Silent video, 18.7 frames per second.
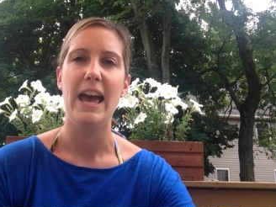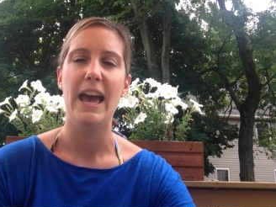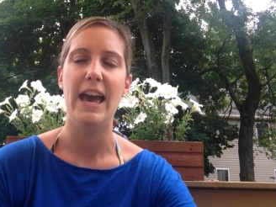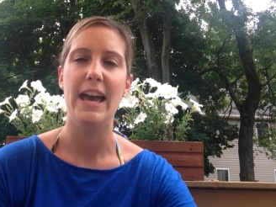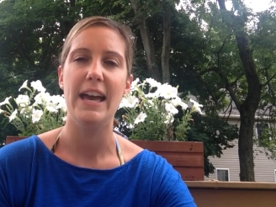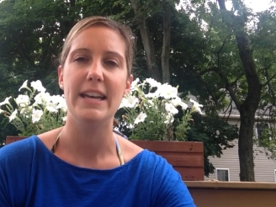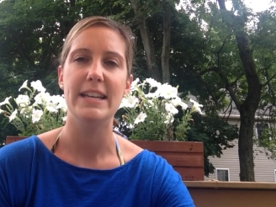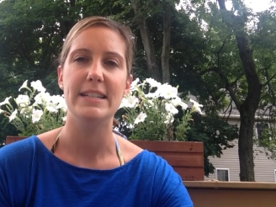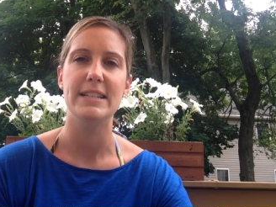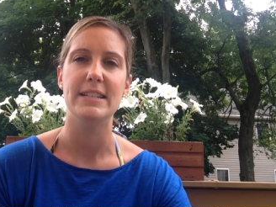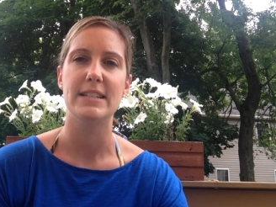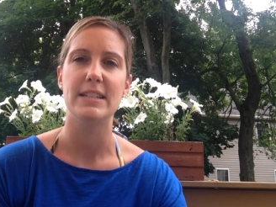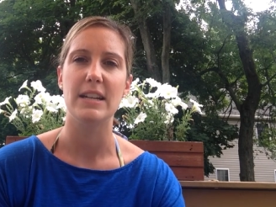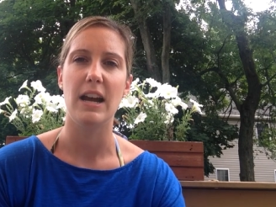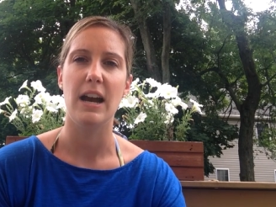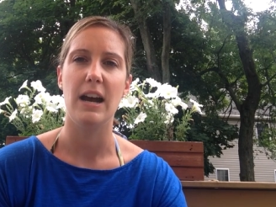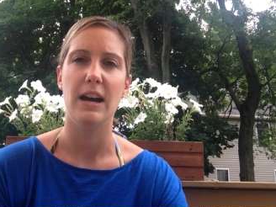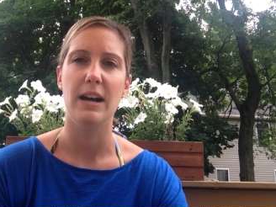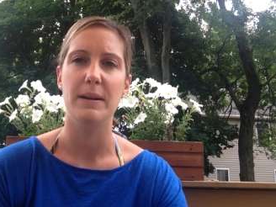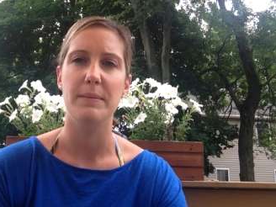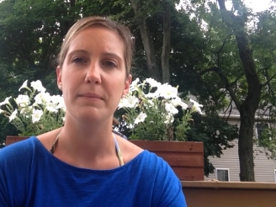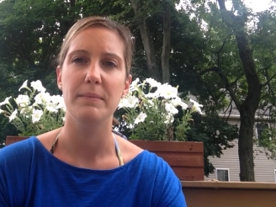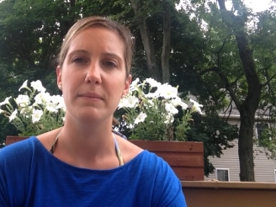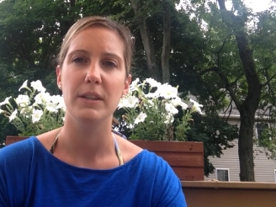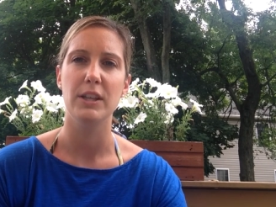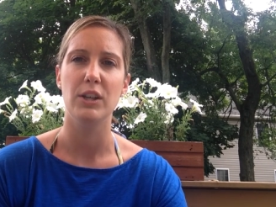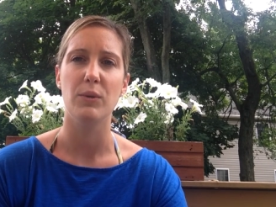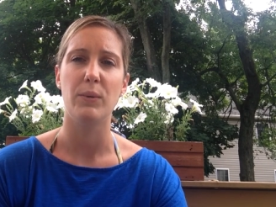And, um,
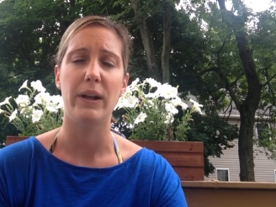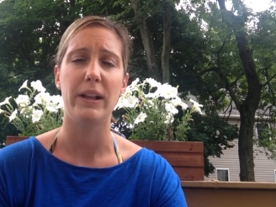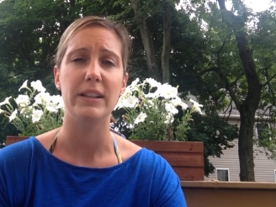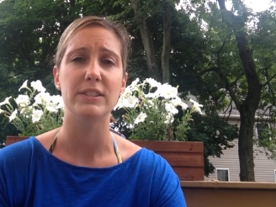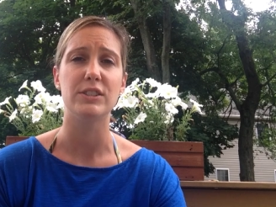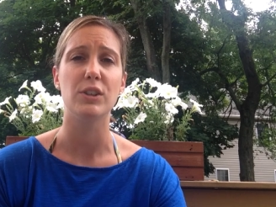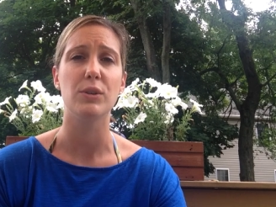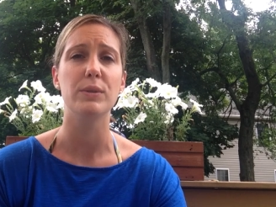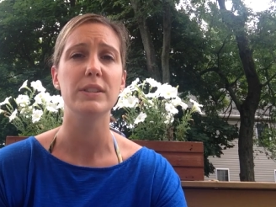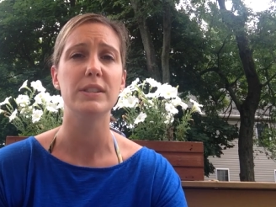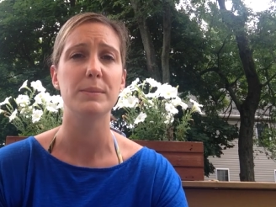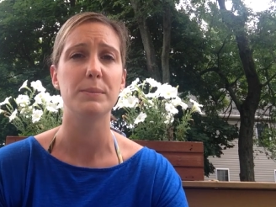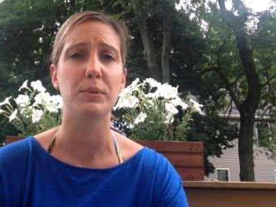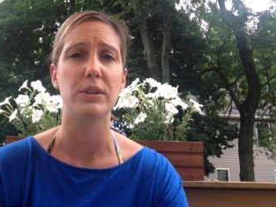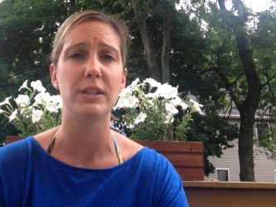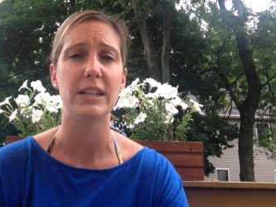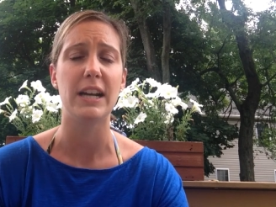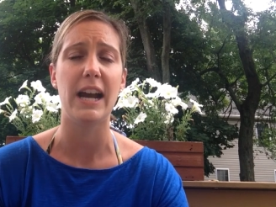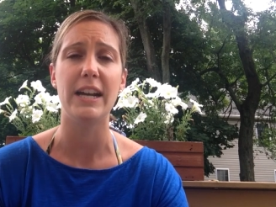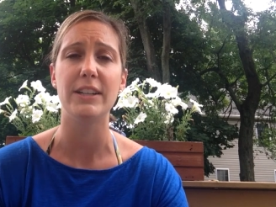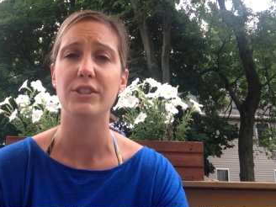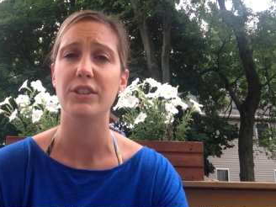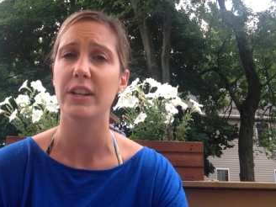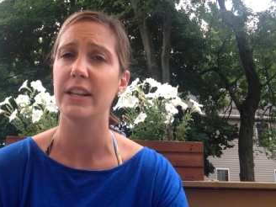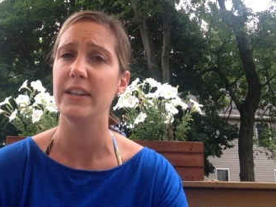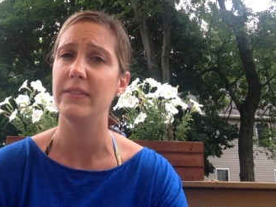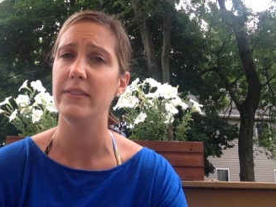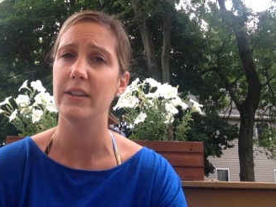you know, while it's always important to
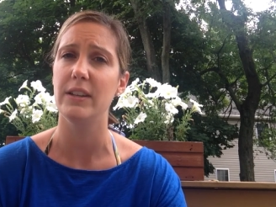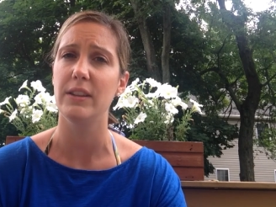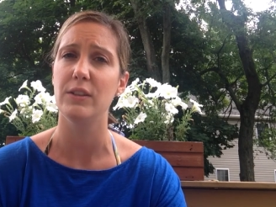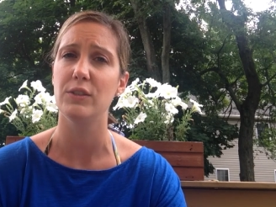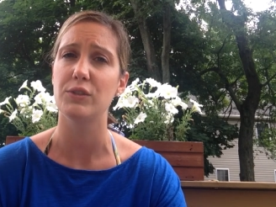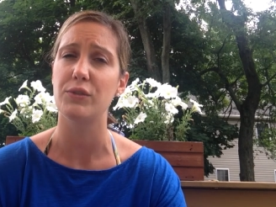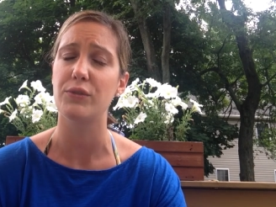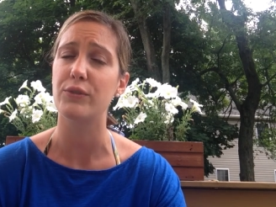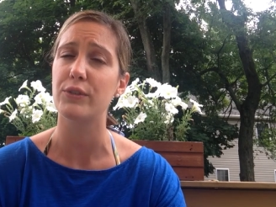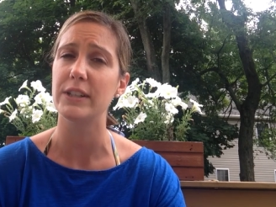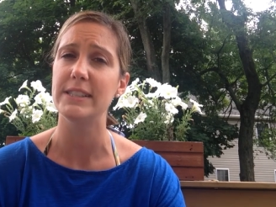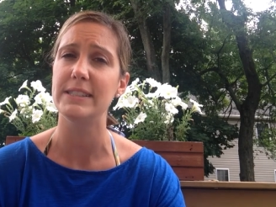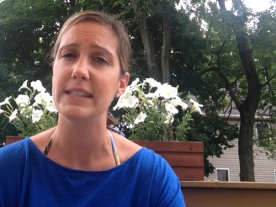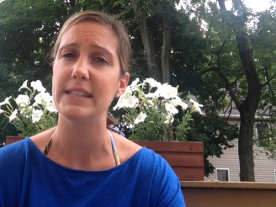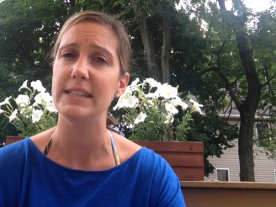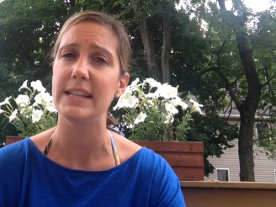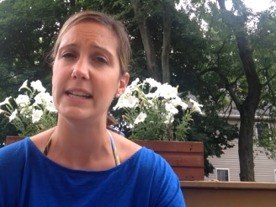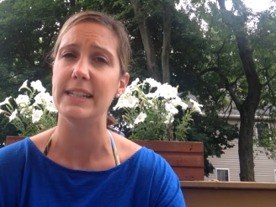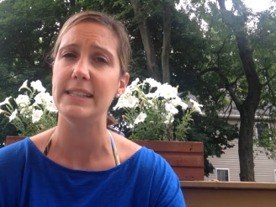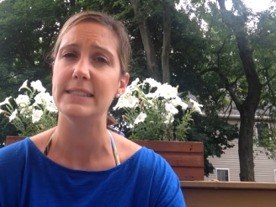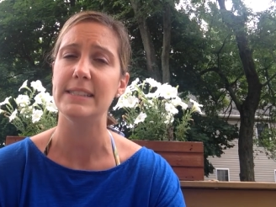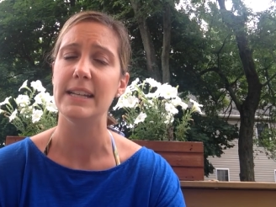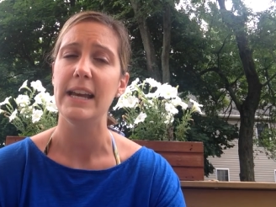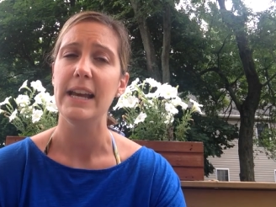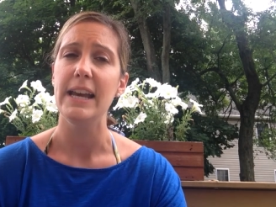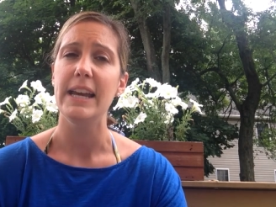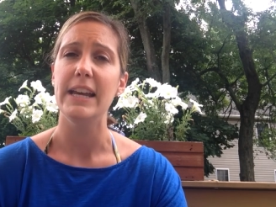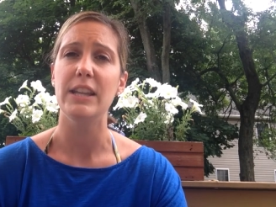hydrate, even in those freezing
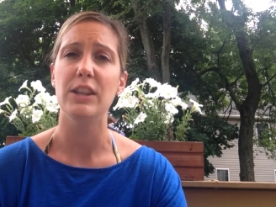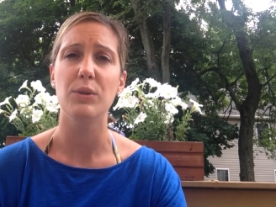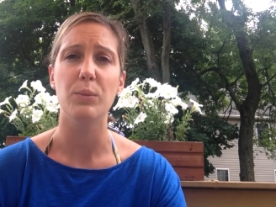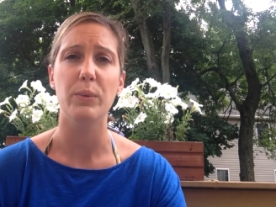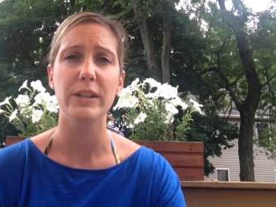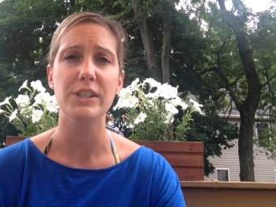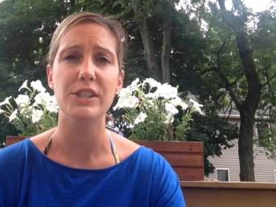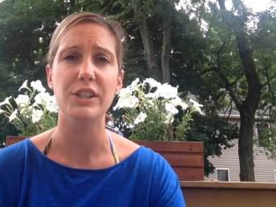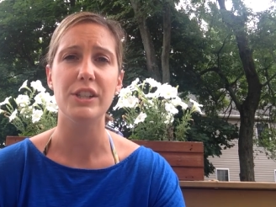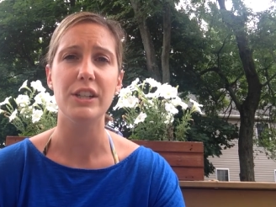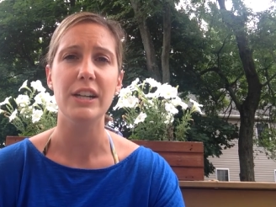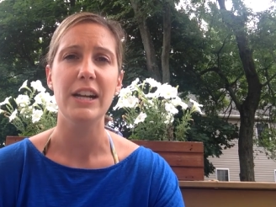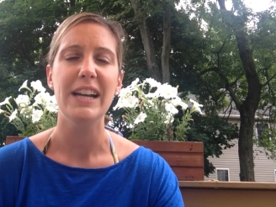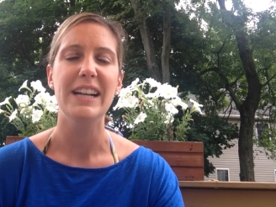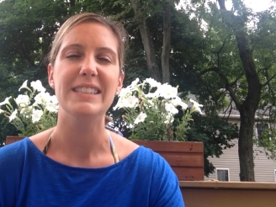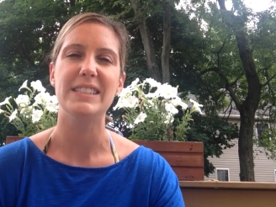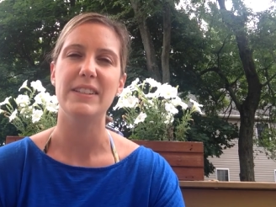days in the winter,